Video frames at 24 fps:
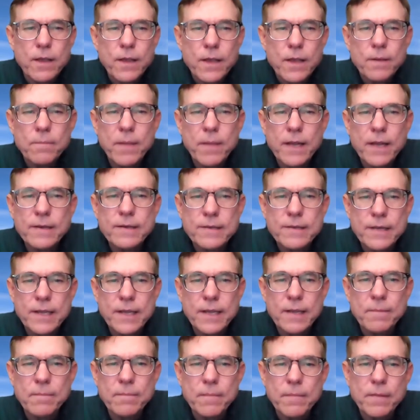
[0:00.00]
it may
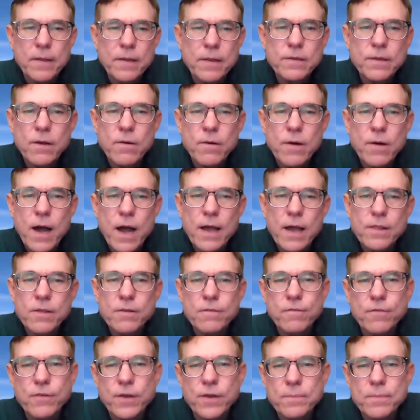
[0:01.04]
seem as though either
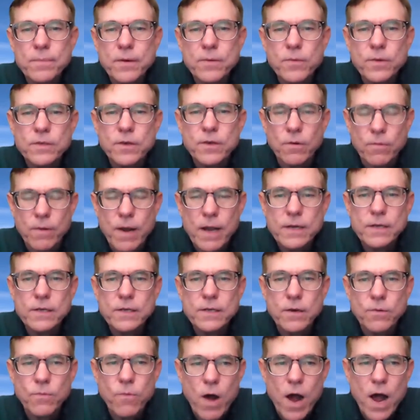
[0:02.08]
Friedman was correct
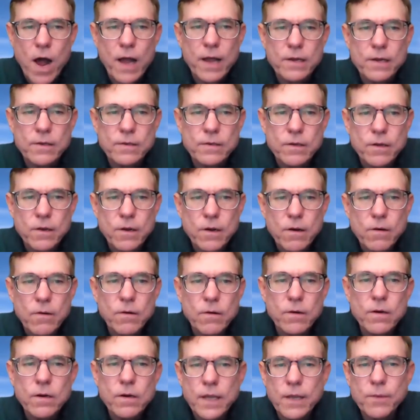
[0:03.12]
and wise,
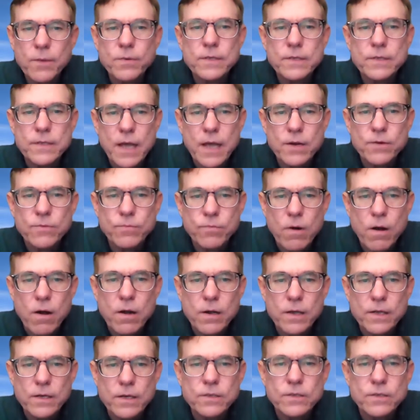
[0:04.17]
or he was dead
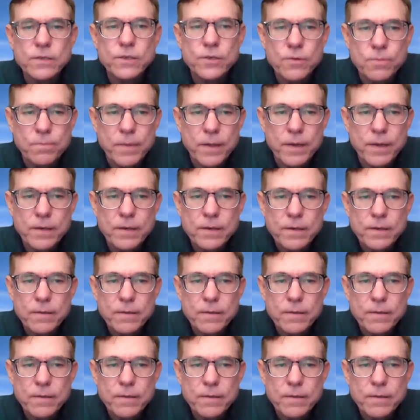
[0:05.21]
wrong and stupid.